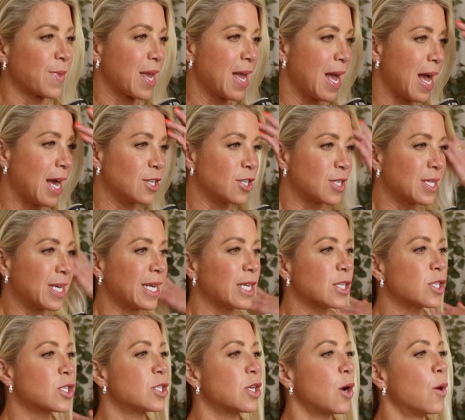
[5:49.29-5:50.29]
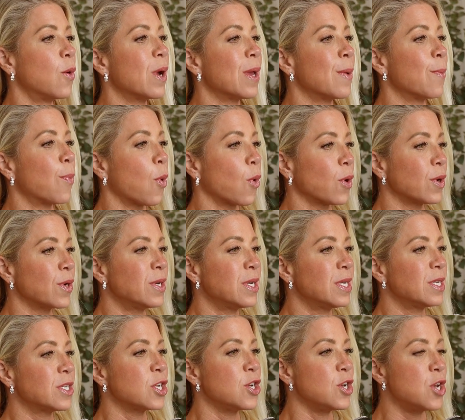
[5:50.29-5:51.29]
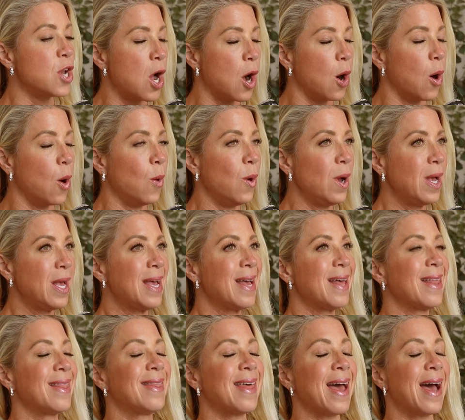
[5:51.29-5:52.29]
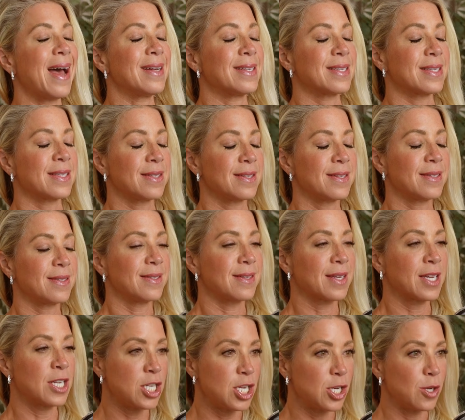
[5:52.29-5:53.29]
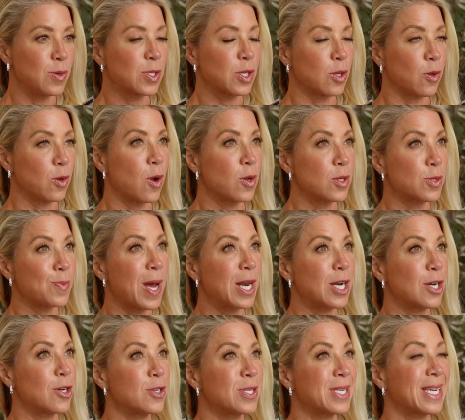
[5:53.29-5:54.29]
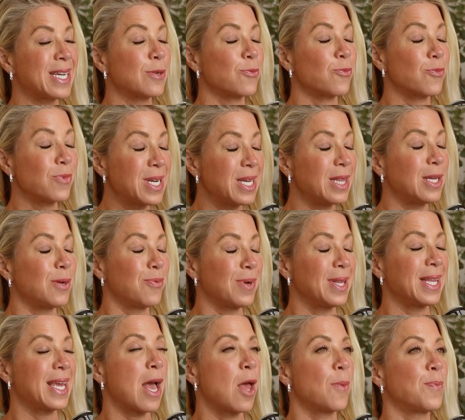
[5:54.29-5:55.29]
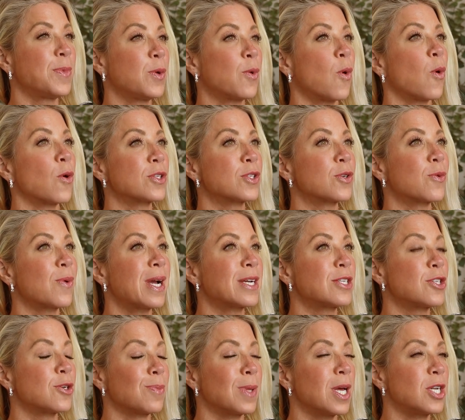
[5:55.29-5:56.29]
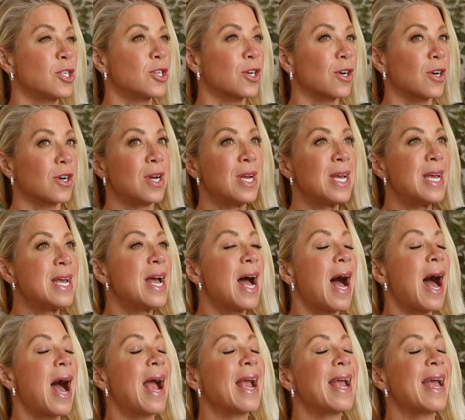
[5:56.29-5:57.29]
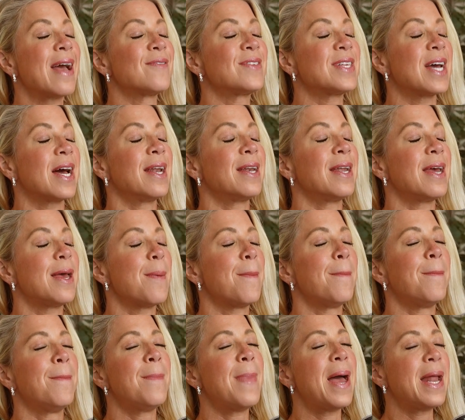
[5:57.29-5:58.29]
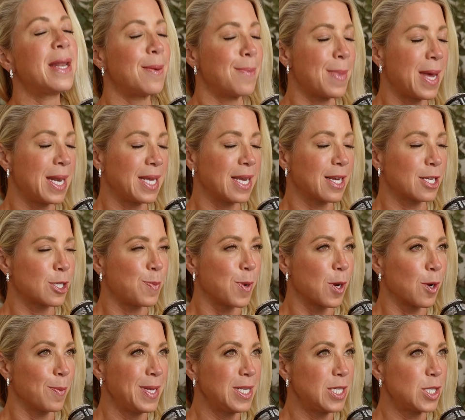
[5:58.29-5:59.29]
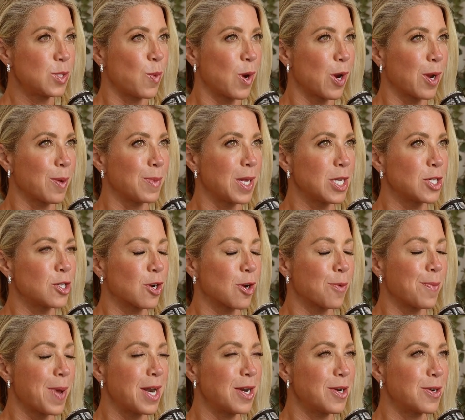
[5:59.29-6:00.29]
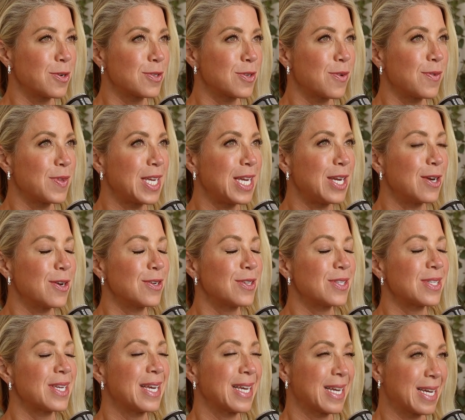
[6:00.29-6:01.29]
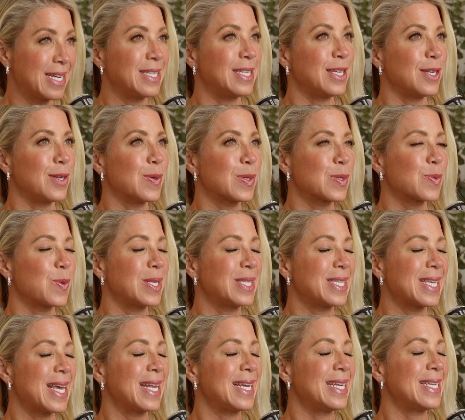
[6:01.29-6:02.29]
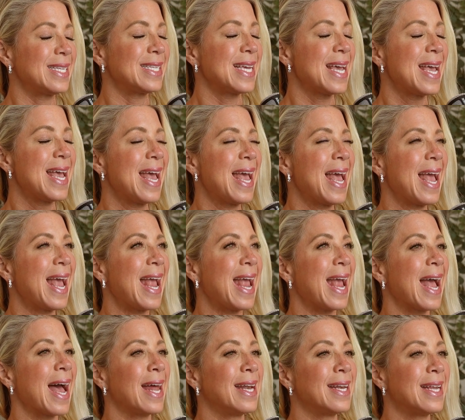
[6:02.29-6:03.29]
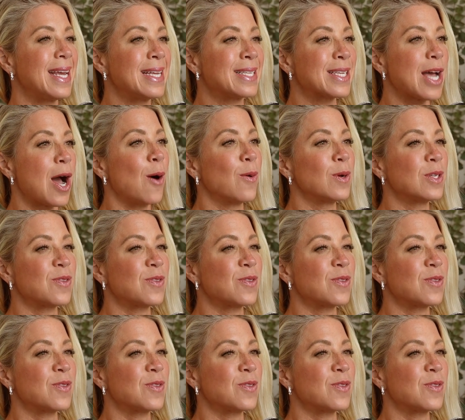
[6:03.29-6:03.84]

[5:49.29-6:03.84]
I just think it's so important to know that continuous glucose monitors can really, really help you course correct your blood sugar. I have done many, many experiments wearing blood sugar monitors over the years, continuous ones that is. And it's always